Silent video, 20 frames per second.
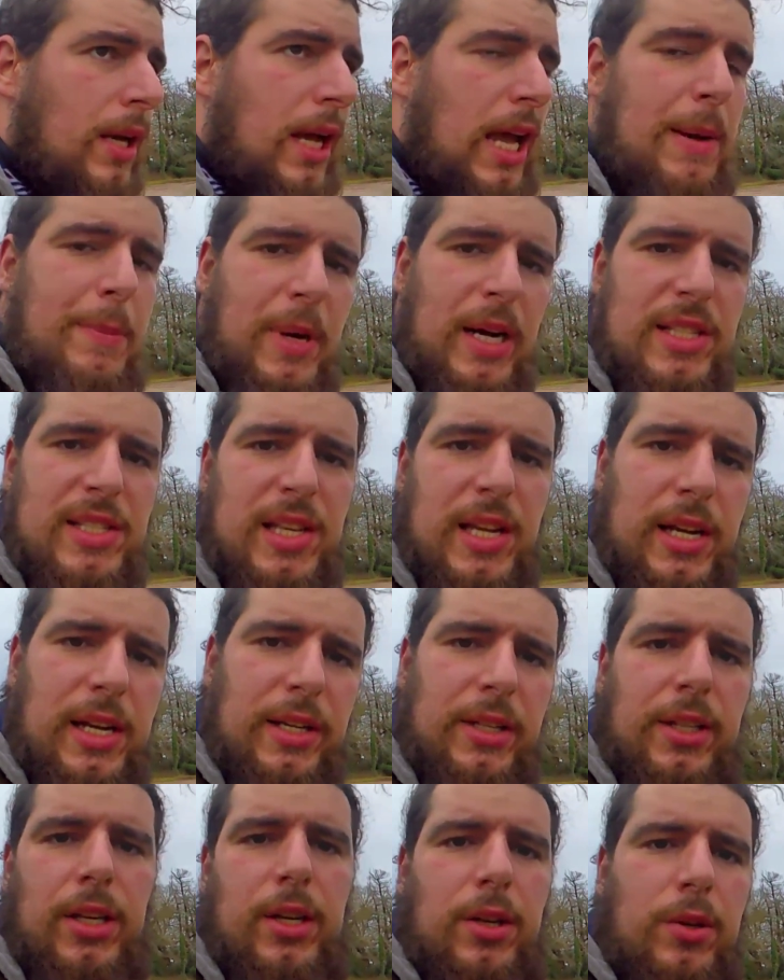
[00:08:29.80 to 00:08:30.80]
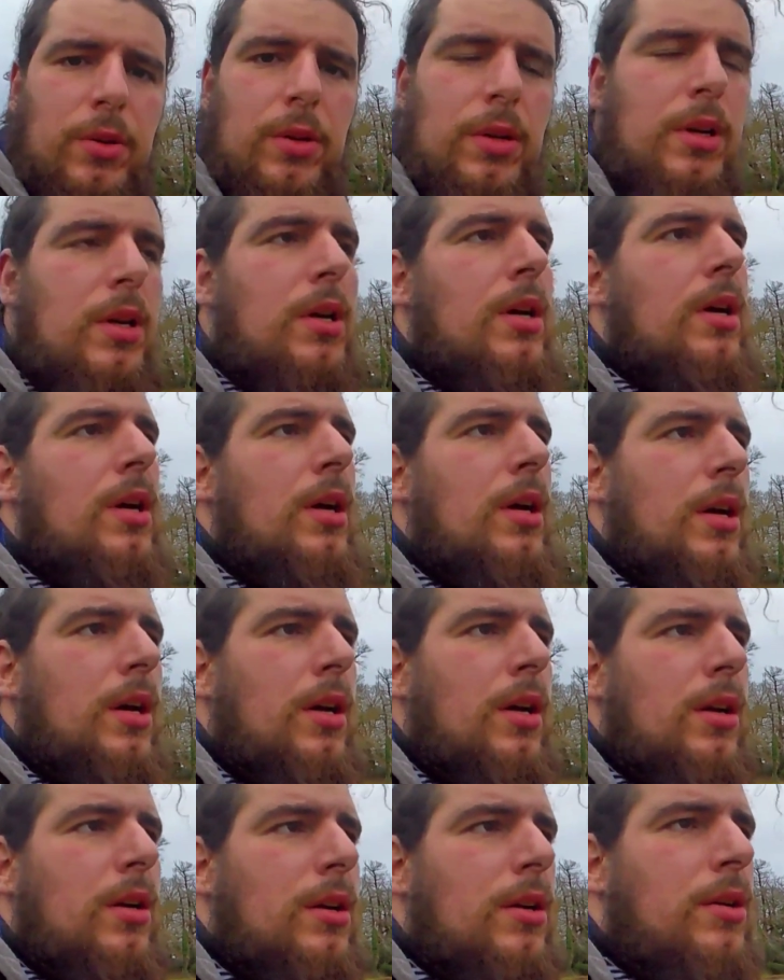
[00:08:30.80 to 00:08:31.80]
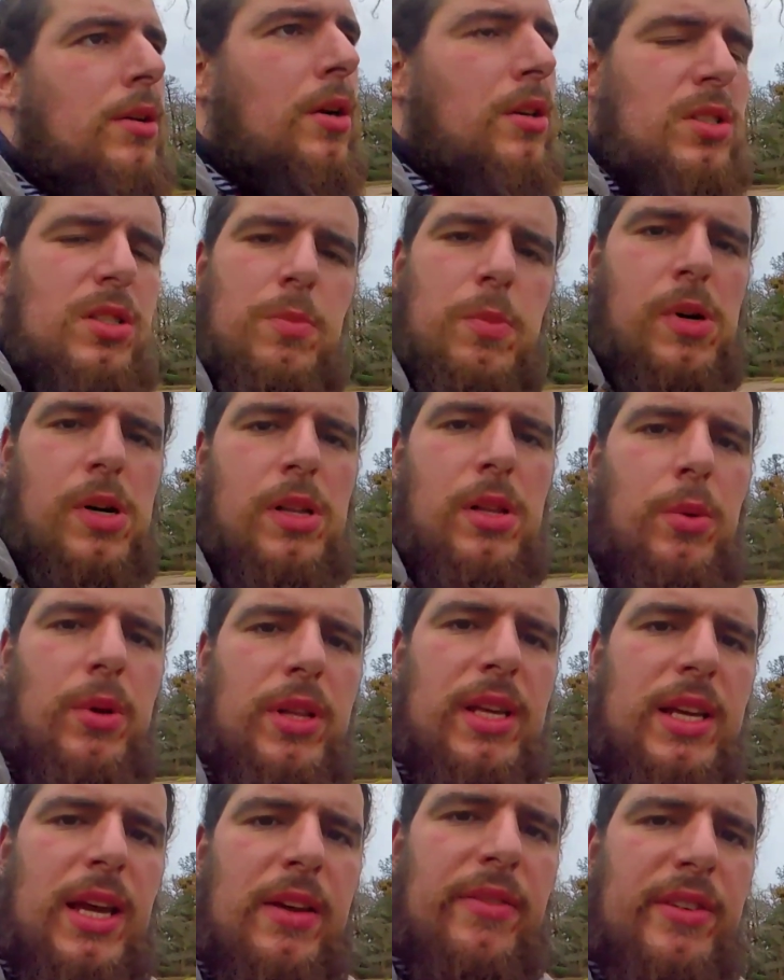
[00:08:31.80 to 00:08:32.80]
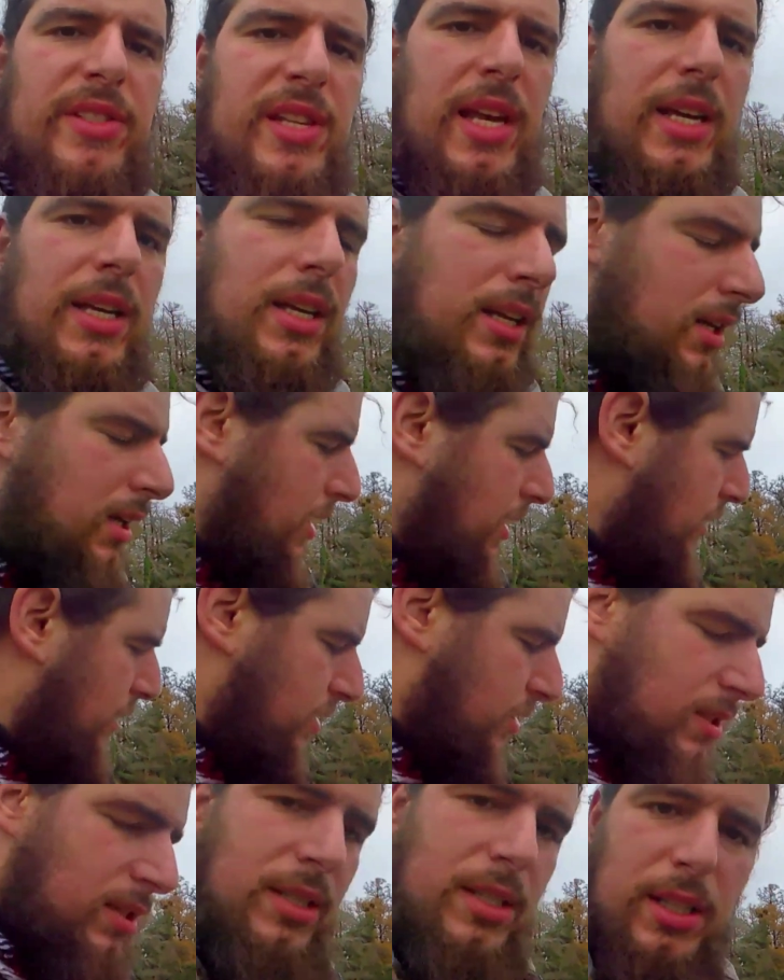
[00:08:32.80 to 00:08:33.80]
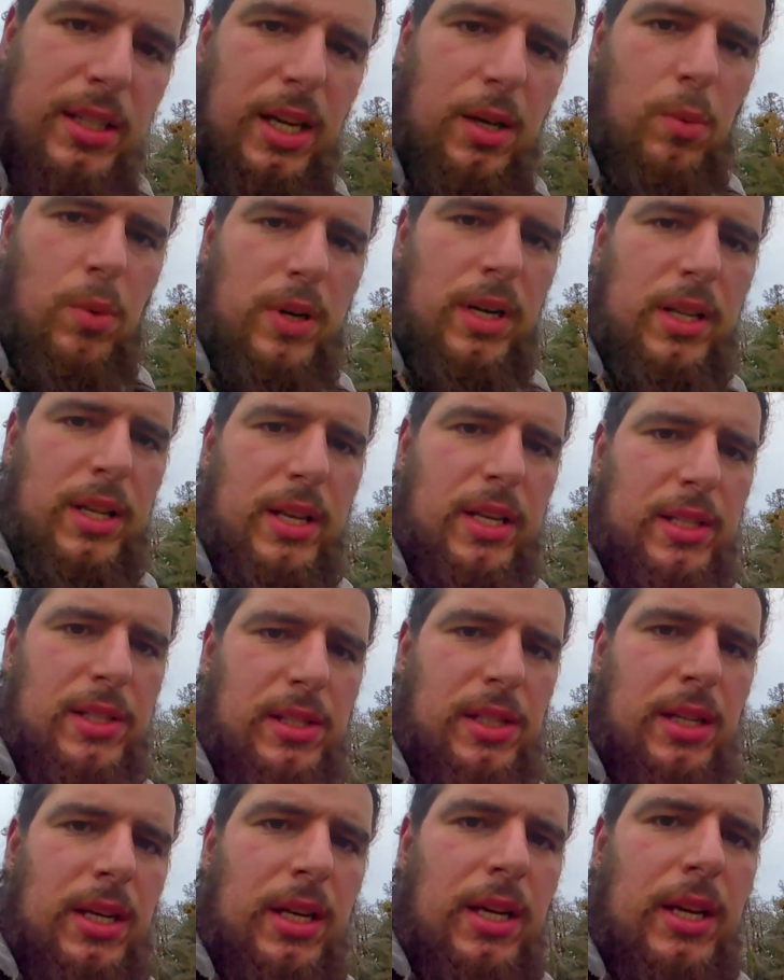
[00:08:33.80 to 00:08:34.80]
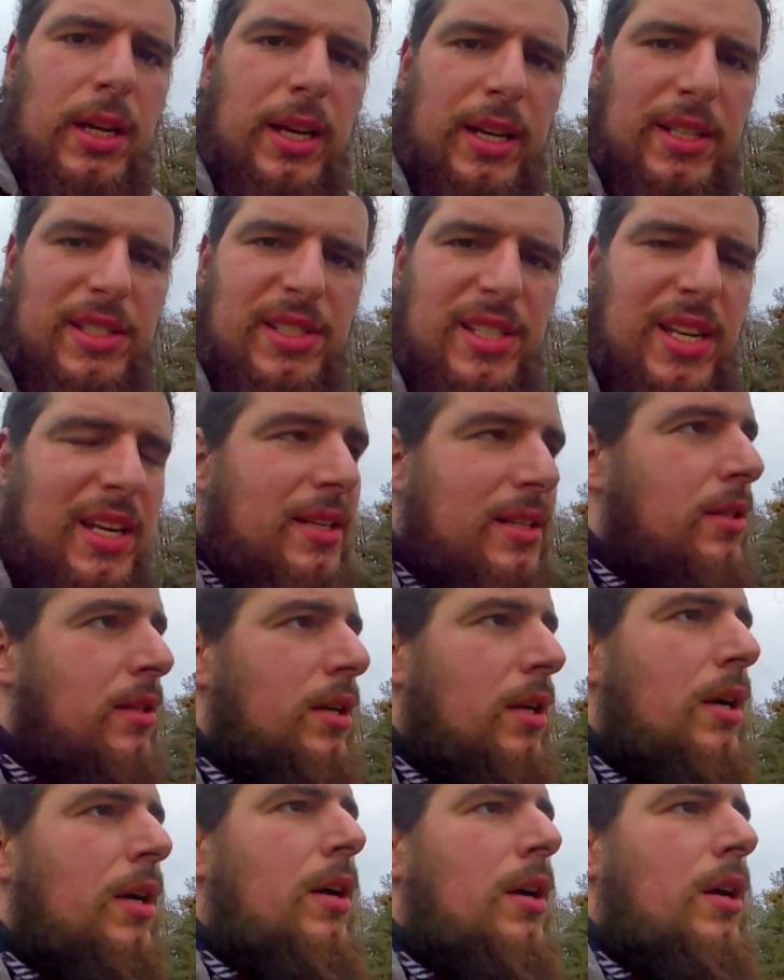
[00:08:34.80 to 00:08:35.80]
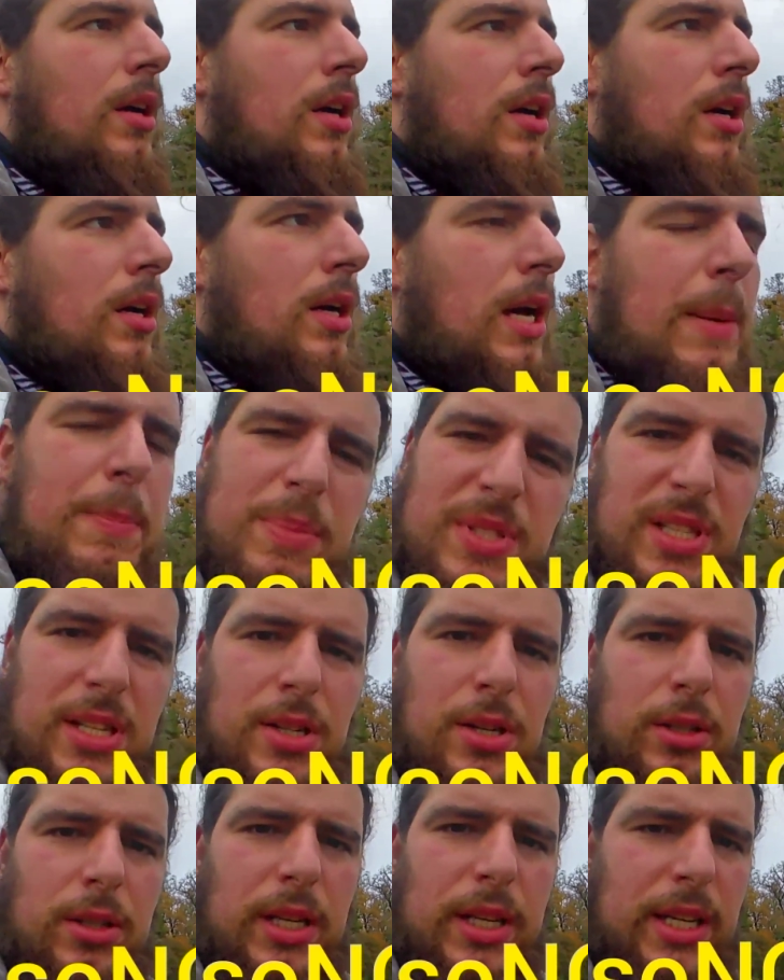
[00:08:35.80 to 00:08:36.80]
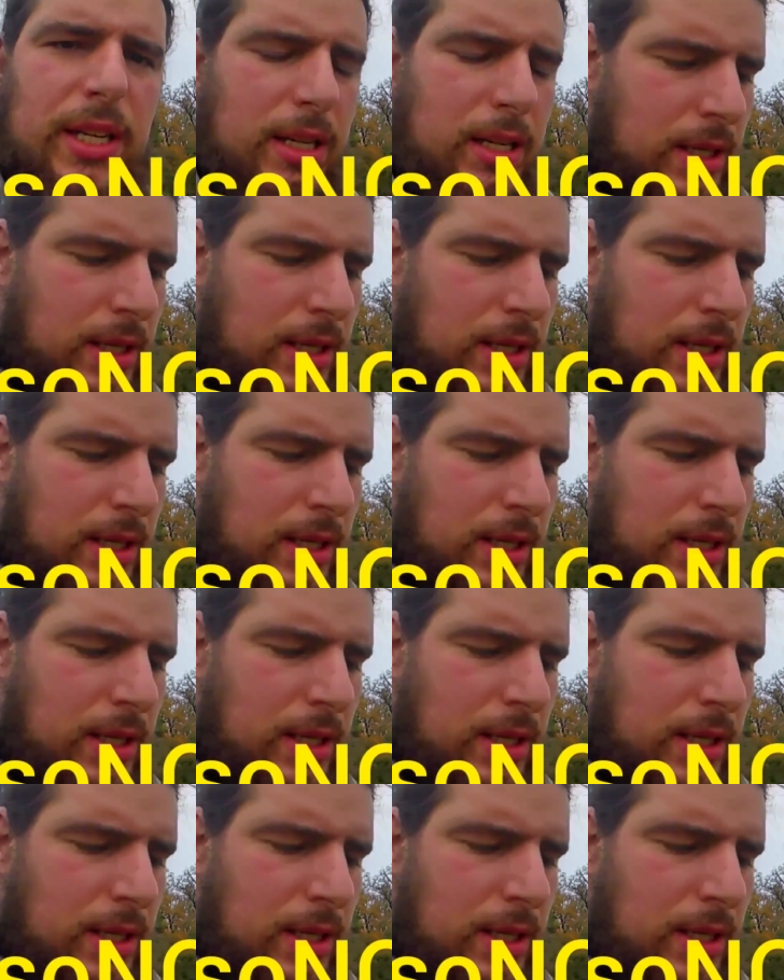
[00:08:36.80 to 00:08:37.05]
am I telling you not to bother with a Kawasaki and get one of these instead? Absolutely.